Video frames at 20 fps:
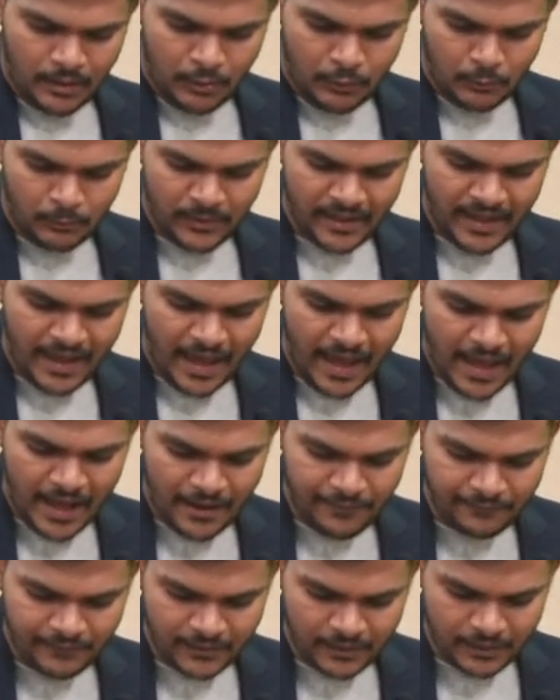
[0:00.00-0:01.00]
We
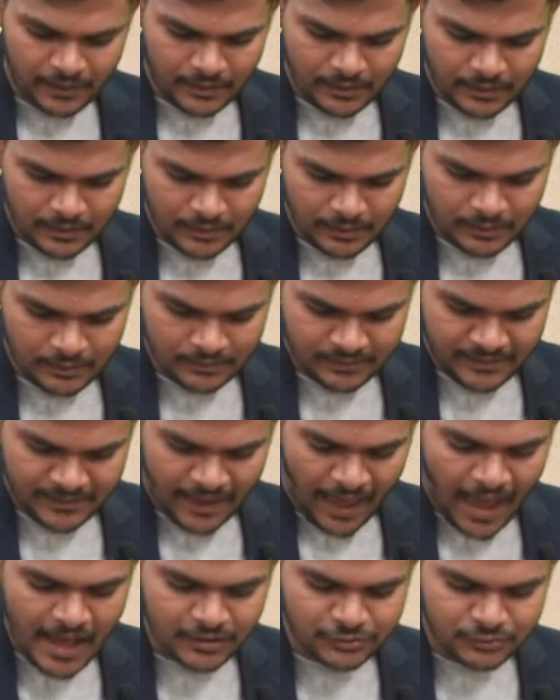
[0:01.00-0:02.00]
have the
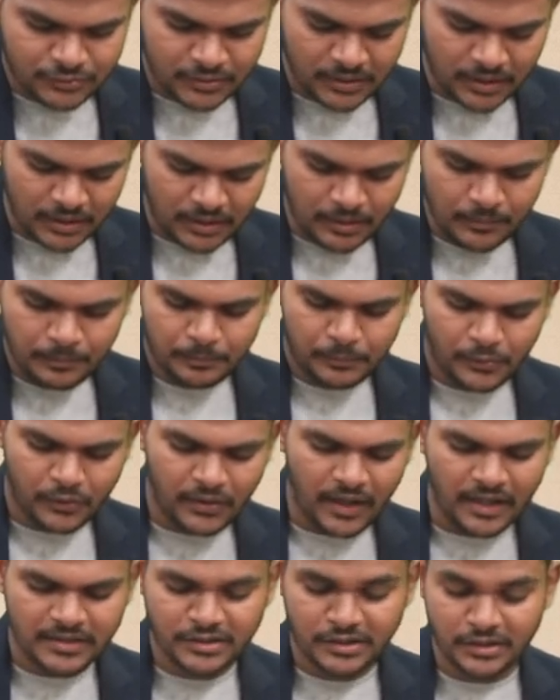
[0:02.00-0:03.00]
actual
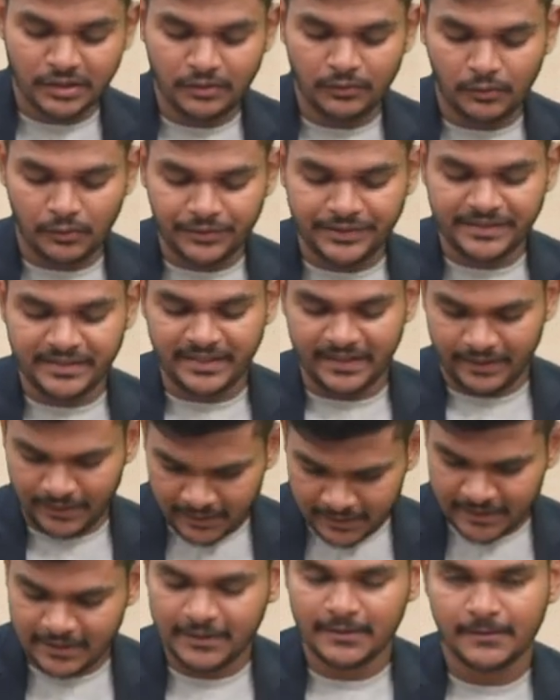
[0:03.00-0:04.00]
production or
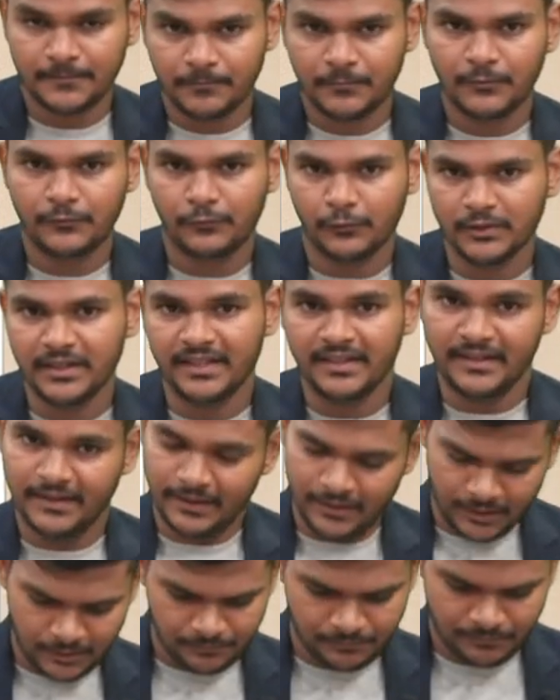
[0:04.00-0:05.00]
sales for the
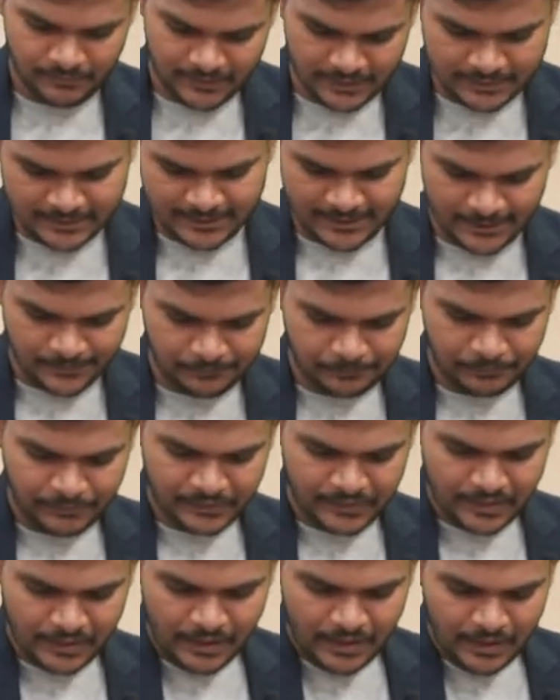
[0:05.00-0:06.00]
year, let's say.
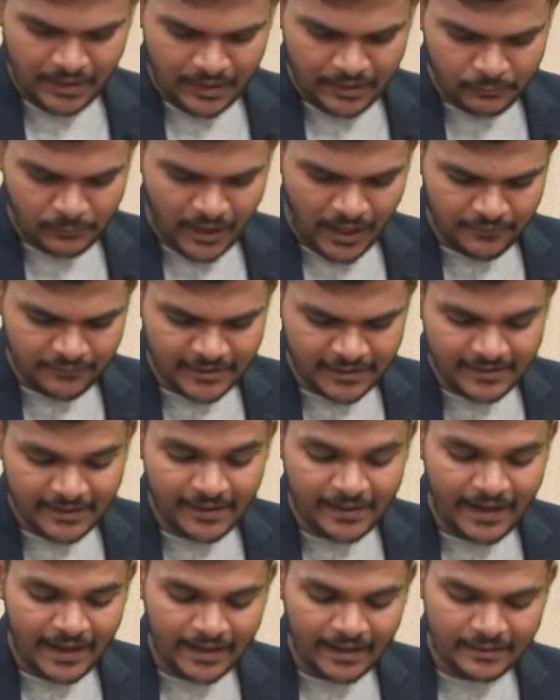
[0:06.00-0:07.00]
We have the
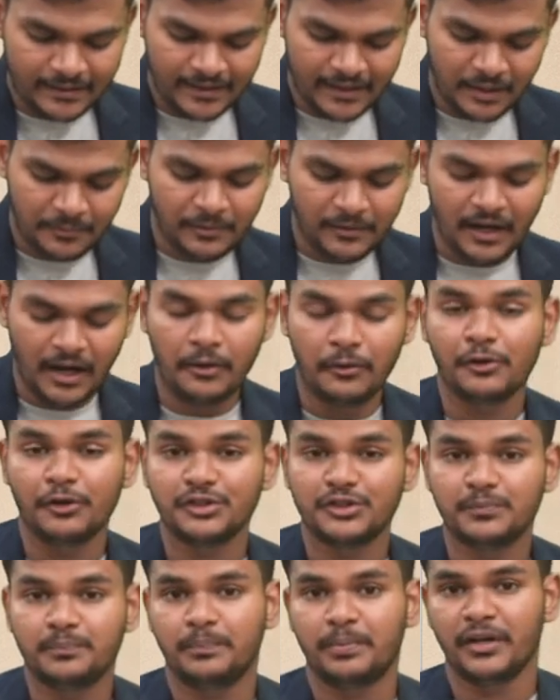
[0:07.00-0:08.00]
direct labor
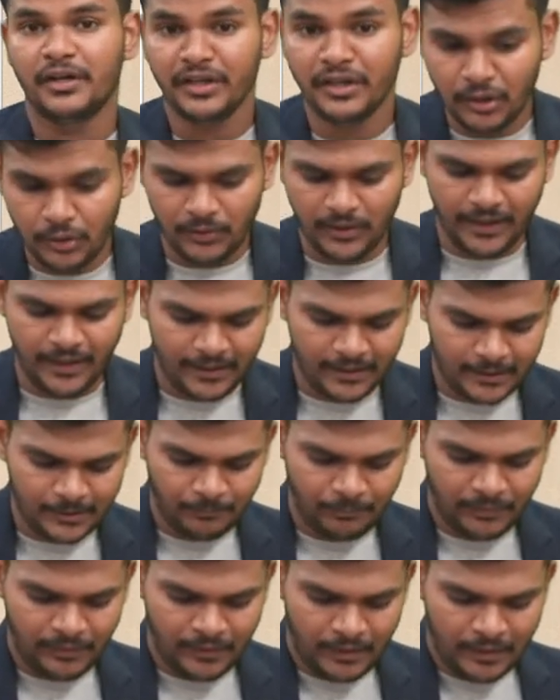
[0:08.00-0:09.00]
hours per unit,
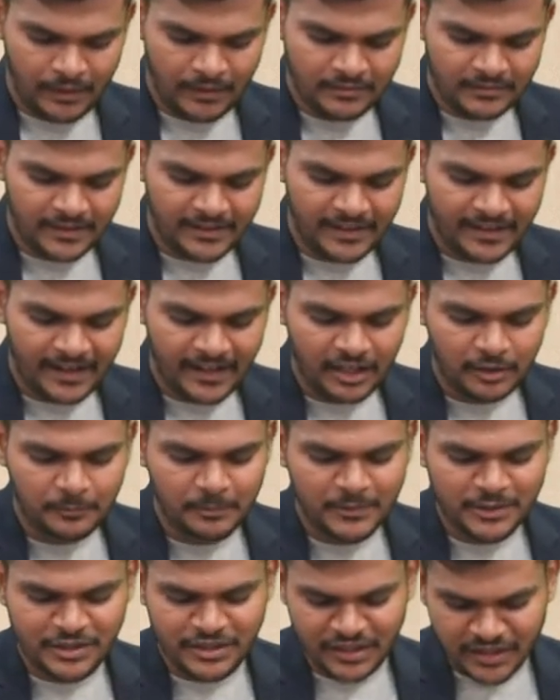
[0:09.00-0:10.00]
the direct
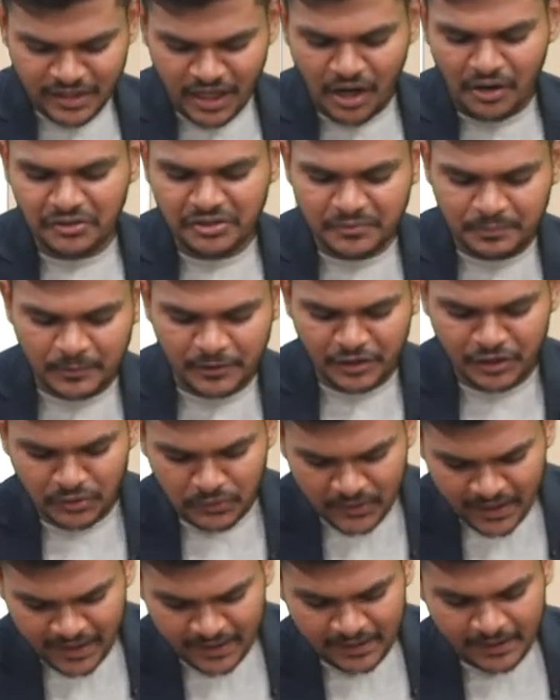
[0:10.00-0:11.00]
machine hours per
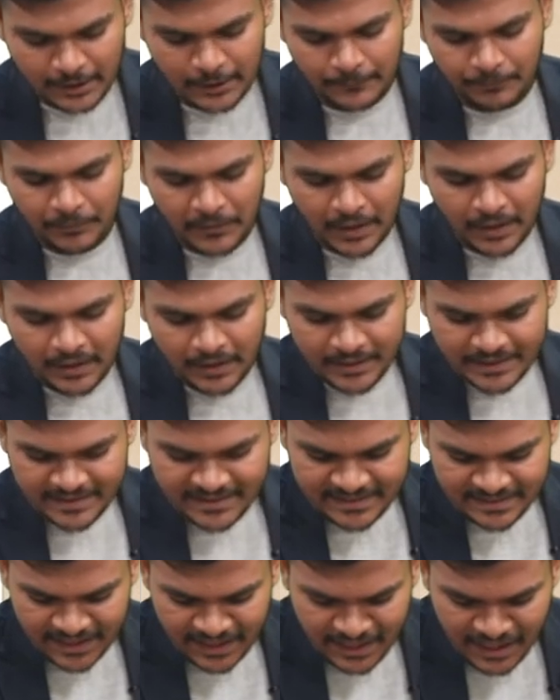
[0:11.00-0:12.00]
unit,
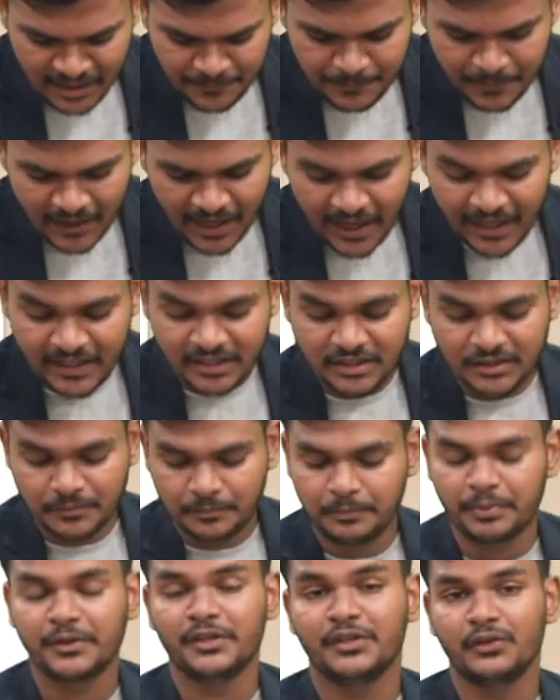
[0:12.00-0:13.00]
selling price
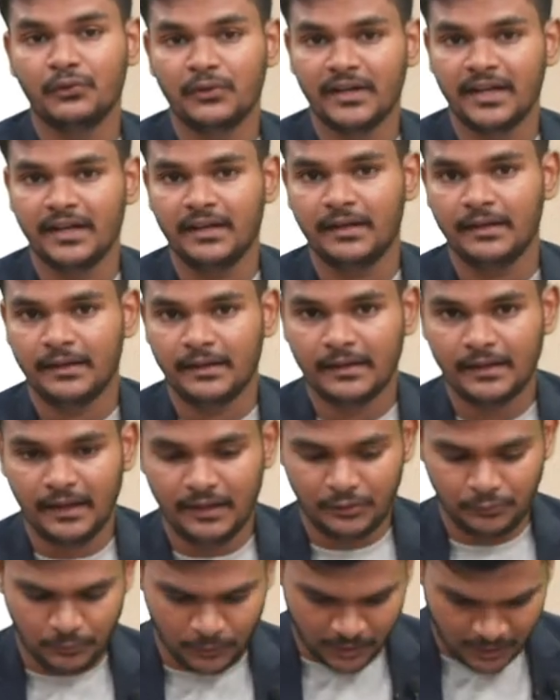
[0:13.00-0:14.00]
per unit
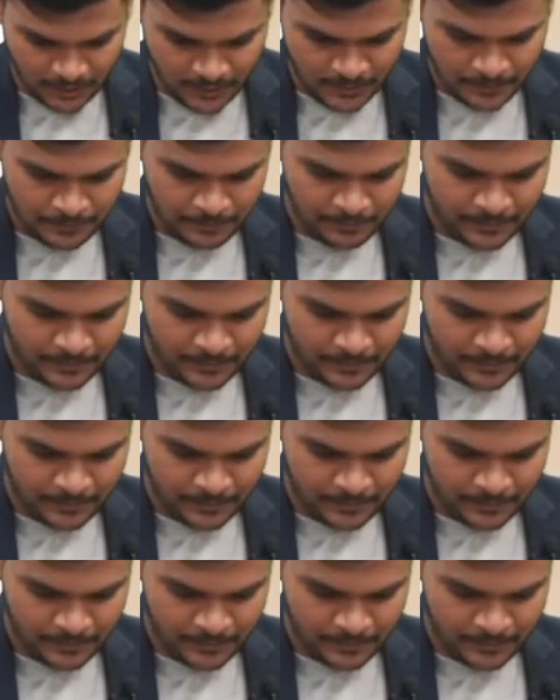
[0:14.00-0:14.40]
as well.